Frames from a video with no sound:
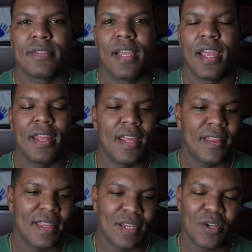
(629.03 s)
And
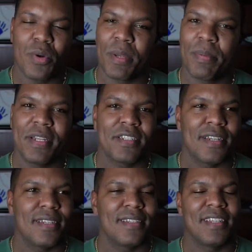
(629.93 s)
then quick
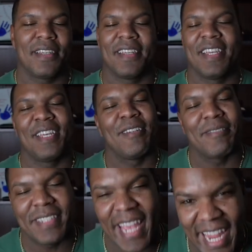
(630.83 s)
pitching,
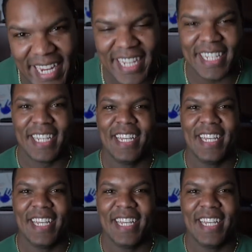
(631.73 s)
hitters hate it.